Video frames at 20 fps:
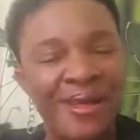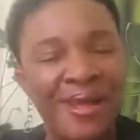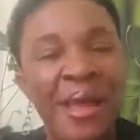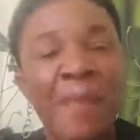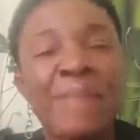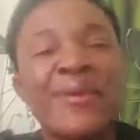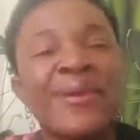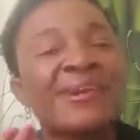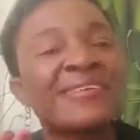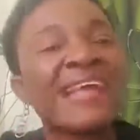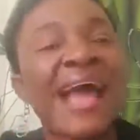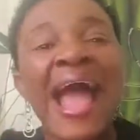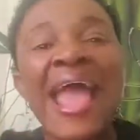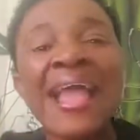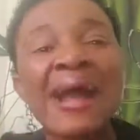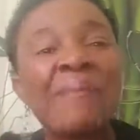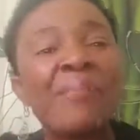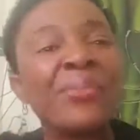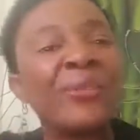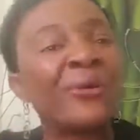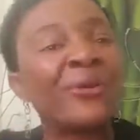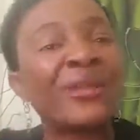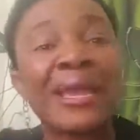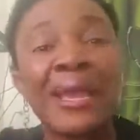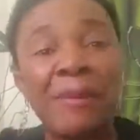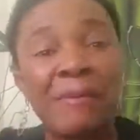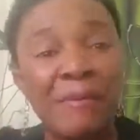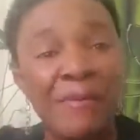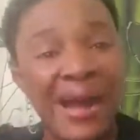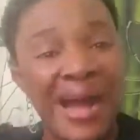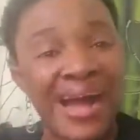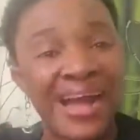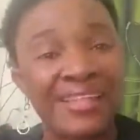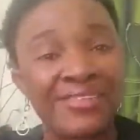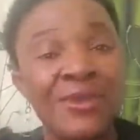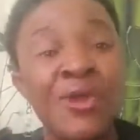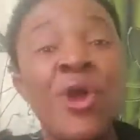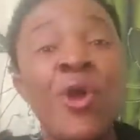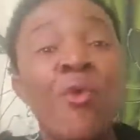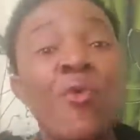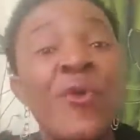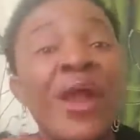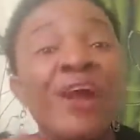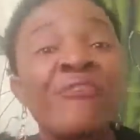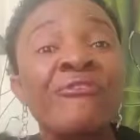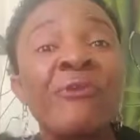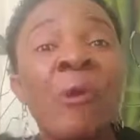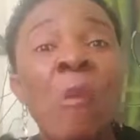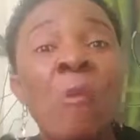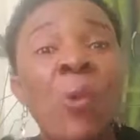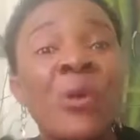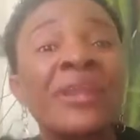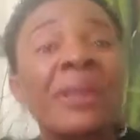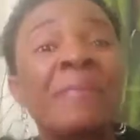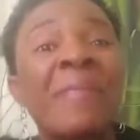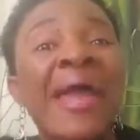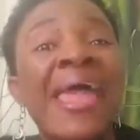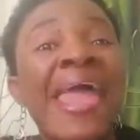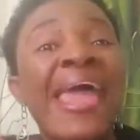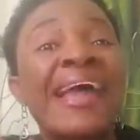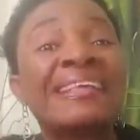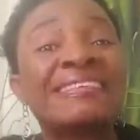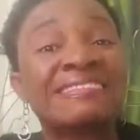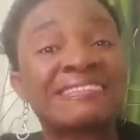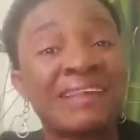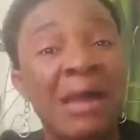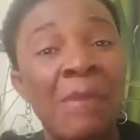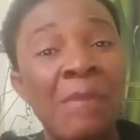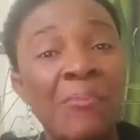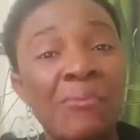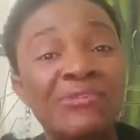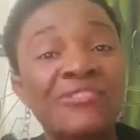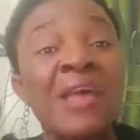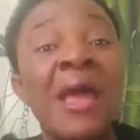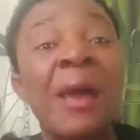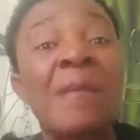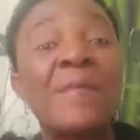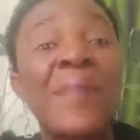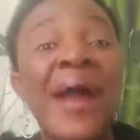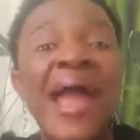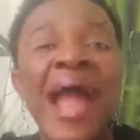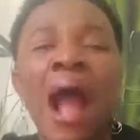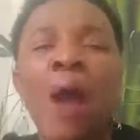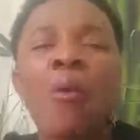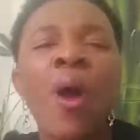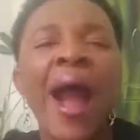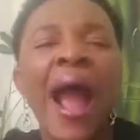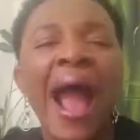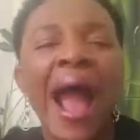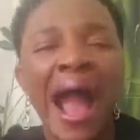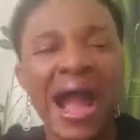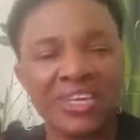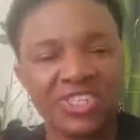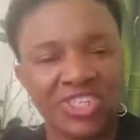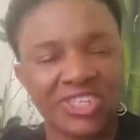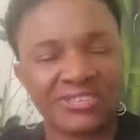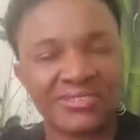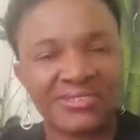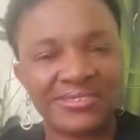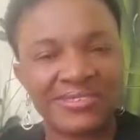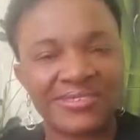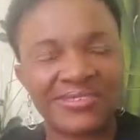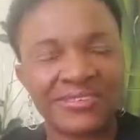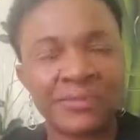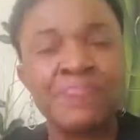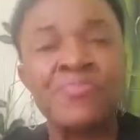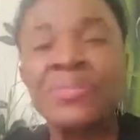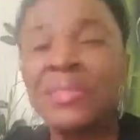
because I am not a man. We are role model by examples, by our actions.